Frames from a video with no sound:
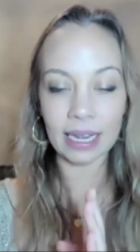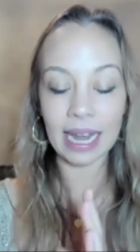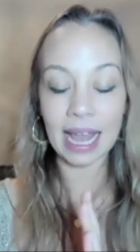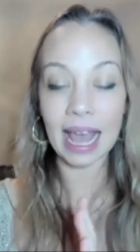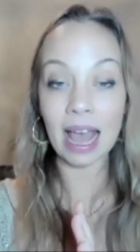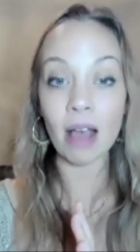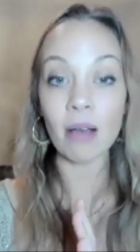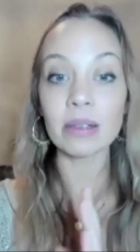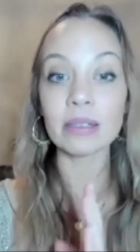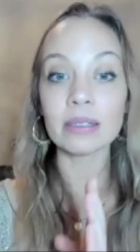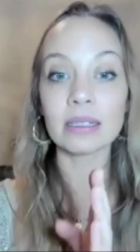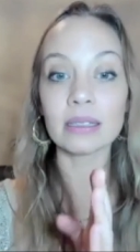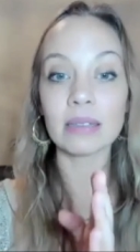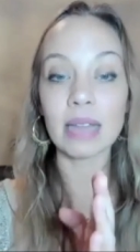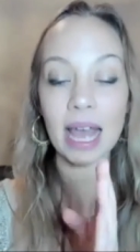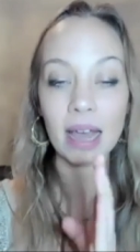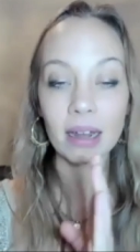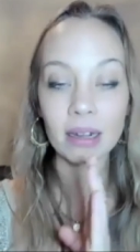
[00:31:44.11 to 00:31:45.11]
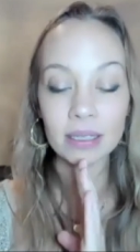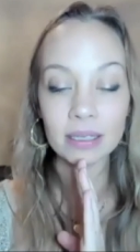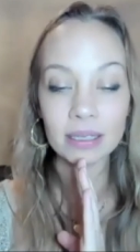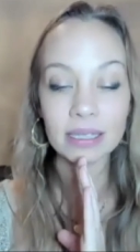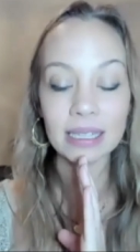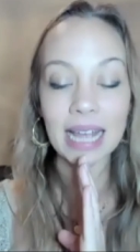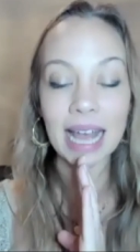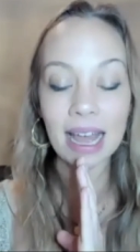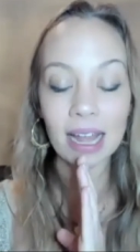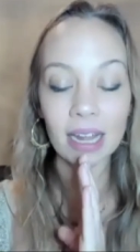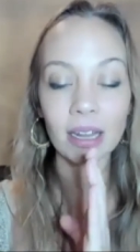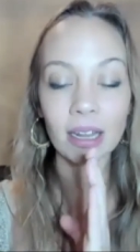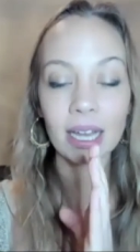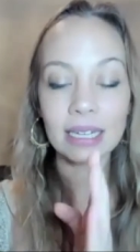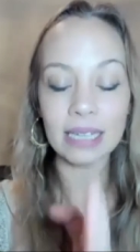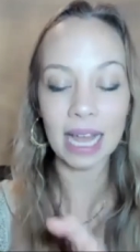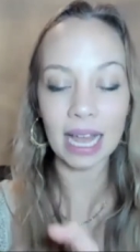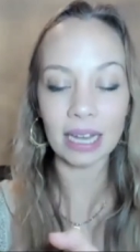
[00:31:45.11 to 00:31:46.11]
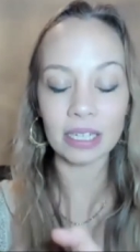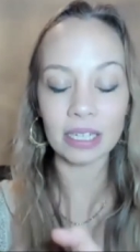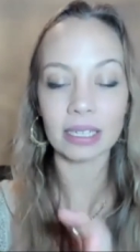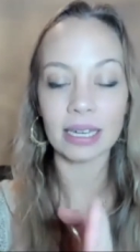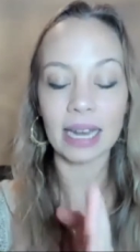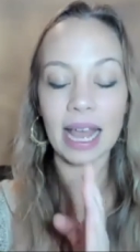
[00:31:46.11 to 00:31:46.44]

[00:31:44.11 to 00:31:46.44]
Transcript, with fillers: And how does that aligned action,